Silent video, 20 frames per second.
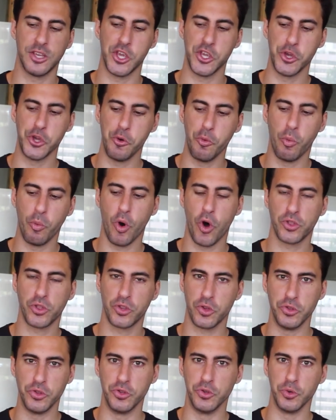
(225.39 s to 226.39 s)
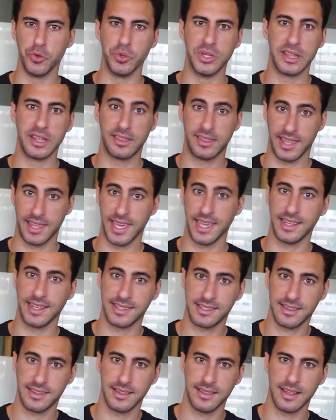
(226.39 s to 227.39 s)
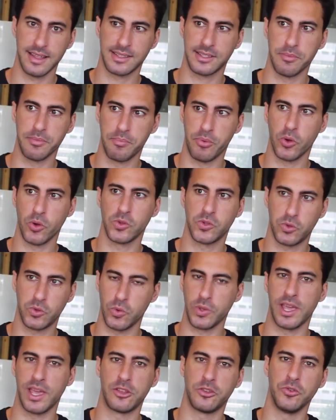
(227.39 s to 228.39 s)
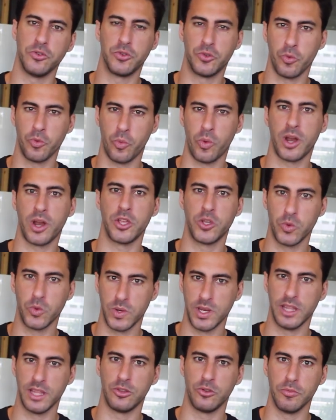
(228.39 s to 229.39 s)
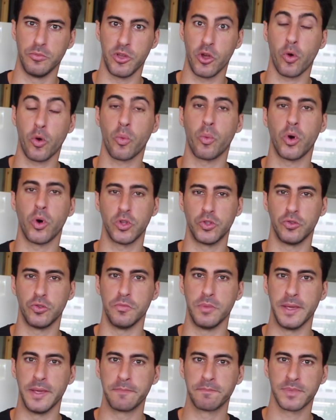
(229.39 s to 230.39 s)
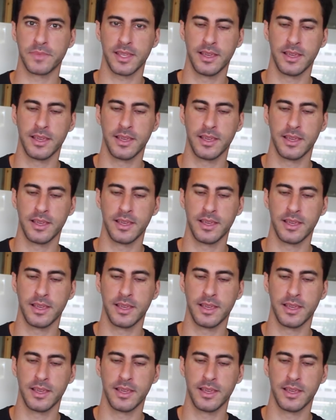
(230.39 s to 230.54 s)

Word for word: you won't do the things that's supposed to get you to where you need to be or want to be.